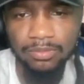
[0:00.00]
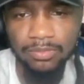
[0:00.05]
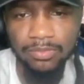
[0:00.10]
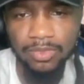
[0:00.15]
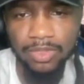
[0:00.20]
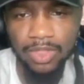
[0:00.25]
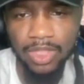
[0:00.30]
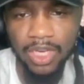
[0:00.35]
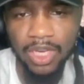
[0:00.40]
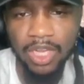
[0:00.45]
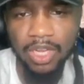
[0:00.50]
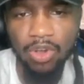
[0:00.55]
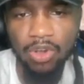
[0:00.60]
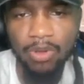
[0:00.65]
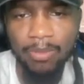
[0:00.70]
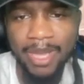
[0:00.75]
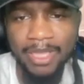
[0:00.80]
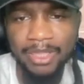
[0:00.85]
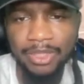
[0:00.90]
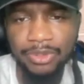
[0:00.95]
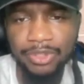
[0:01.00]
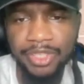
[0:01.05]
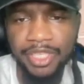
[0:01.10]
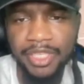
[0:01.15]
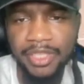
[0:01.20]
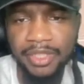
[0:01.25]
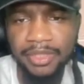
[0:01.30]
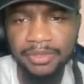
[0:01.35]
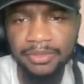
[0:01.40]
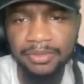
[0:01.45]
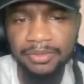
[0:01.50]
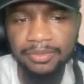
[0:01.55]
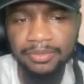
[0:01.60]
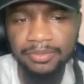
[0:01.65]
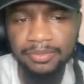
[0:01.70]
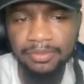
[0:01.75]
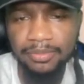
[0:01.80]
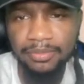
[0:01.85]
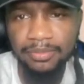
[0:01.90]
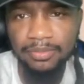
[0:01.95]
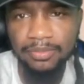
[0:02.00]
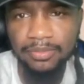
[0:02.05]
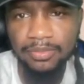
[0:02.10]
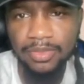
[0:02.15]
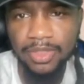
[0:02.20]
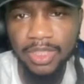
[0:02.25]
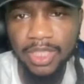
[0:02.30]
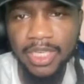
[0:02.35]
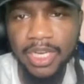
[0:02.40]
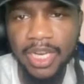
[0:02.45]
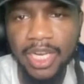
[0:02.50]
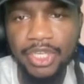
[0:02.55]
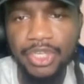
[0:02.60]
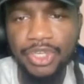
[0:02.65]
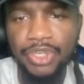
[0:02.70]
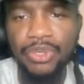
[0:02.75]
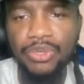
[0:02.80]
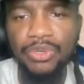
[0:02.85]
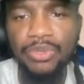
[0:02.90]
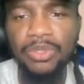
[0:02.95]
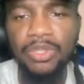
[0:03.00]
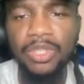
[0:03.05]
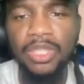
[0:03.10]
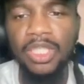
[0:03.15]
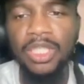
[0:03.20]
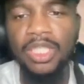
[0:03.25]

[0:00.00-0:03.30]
And they go up by three. And they do.